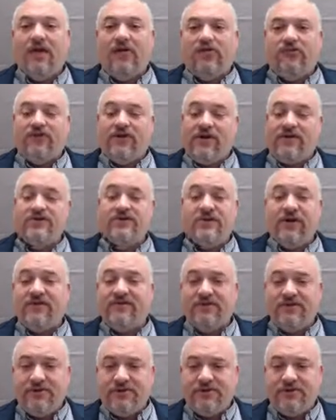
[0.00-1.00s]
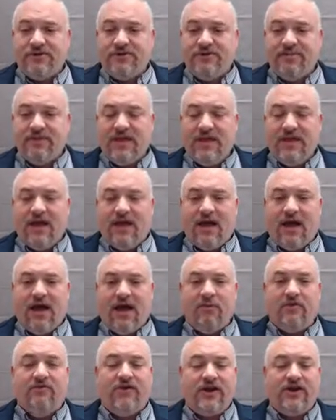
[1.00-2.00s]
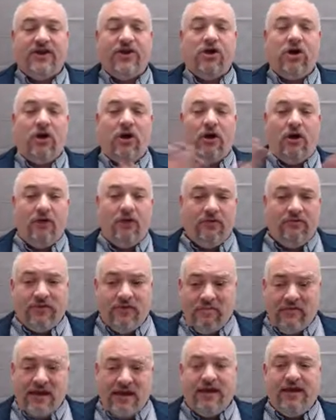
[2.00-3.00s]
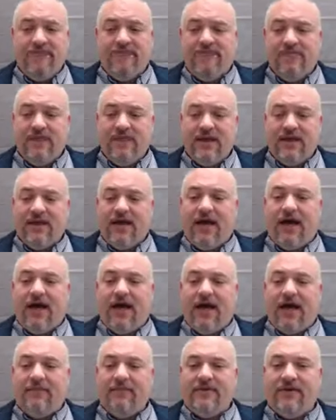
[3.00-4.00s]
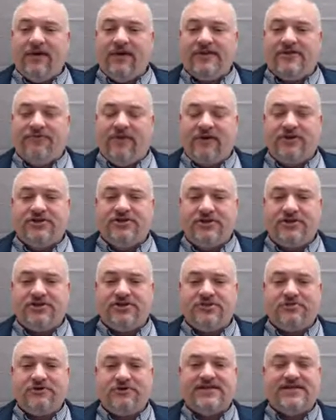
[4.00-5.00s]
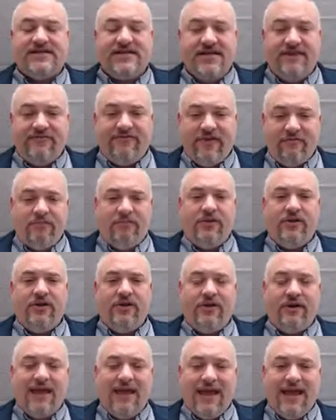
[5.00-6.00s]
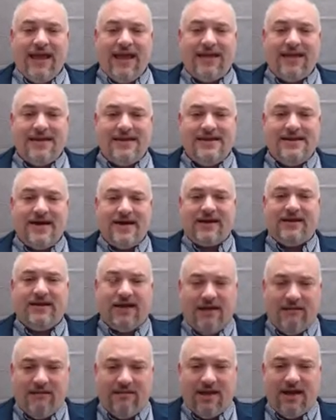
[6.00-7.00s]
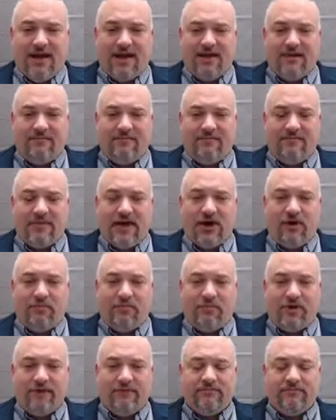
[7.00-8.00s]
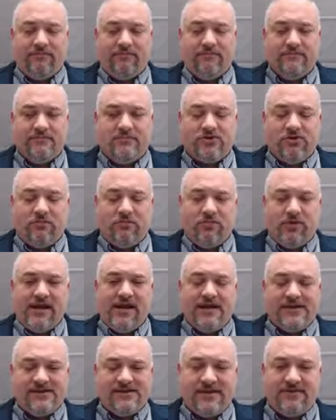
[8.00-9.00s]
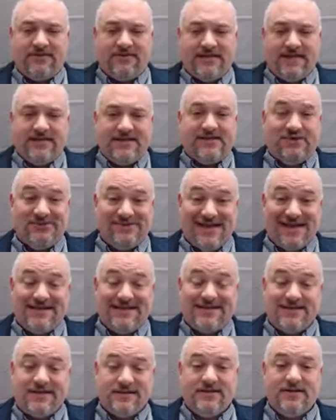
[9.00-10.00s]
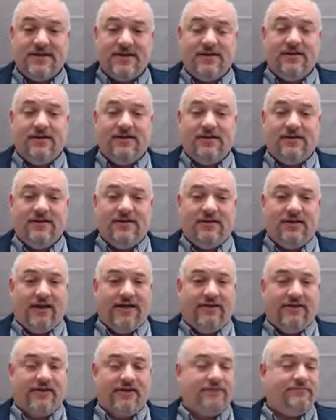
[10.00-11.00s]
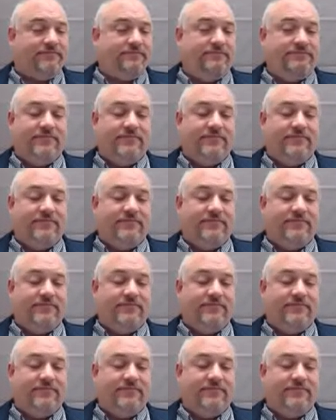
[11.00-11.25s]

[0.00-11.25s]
So here's nervous tissue. We find it all over the body. Its function is to receive input and conduct output. So bringing signals in, so senses, like your